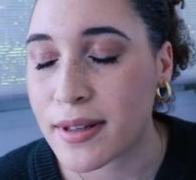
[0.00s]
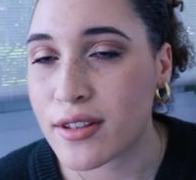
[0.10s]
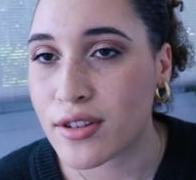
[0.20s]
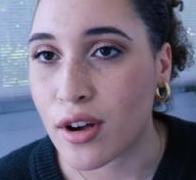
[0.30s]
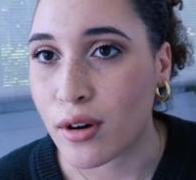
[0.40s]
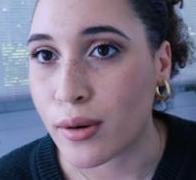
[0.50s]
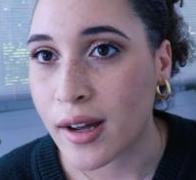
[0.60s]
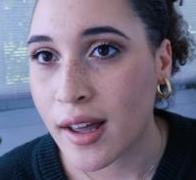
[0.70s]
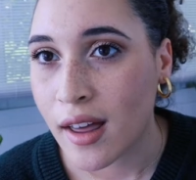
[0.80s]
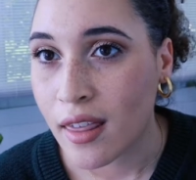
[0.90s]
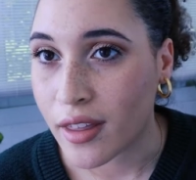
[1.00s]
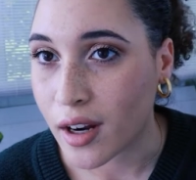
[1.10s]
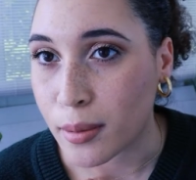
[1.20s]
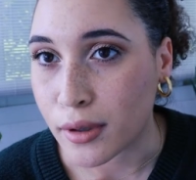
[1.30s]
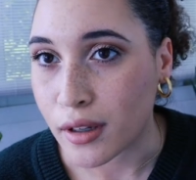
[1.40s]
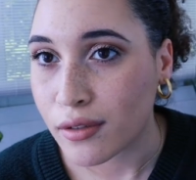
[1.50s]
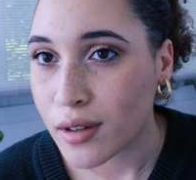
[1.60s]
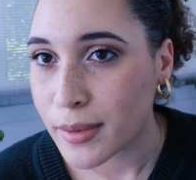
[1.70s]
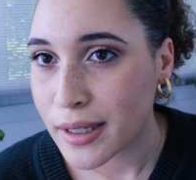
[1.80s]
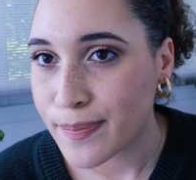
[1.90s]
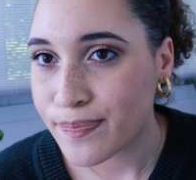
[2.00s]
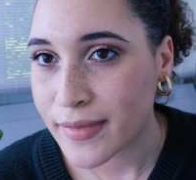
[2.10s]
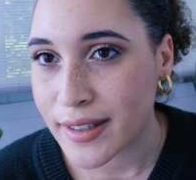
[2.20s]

been so therapeutic for me.